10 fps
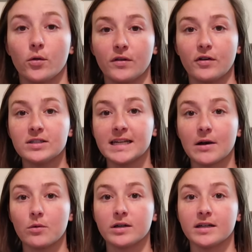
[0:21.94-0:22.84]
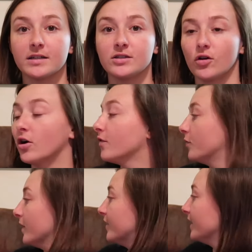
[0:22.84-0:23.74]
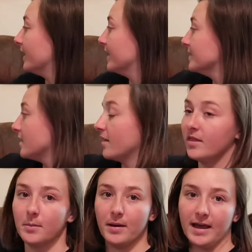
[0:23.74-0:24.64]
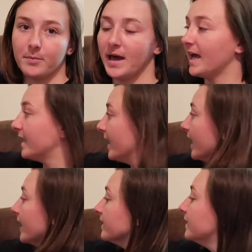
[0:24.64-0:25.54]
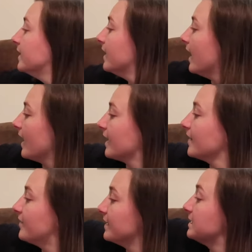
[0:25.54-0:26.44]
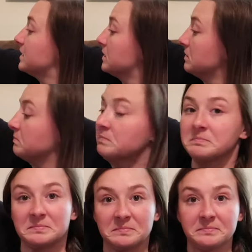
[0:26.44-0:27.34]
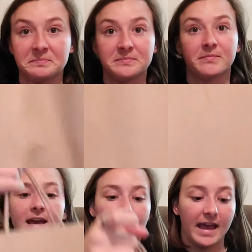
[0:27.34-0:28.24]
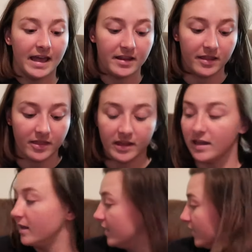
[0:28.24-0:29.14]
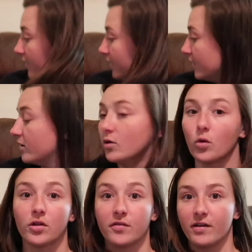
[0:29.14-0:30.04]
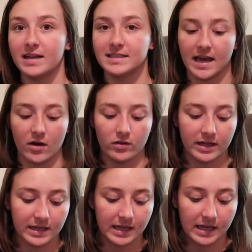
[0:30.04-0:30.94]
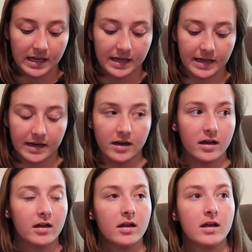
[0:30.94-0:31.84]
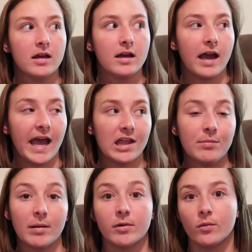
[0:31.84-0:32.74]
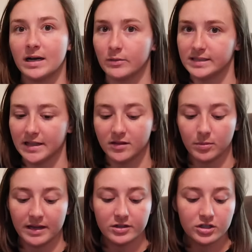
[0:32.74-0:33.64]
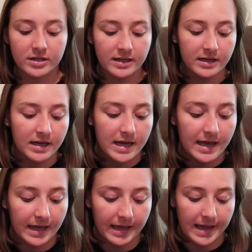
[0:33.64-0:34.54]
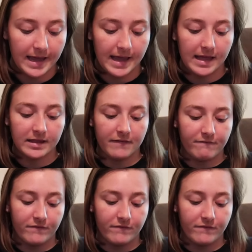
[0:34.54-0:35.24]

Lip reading: So the first thing I want to start off with is the backpack, and I got this at the North Face outlet in Alabama when I was at the beach. And the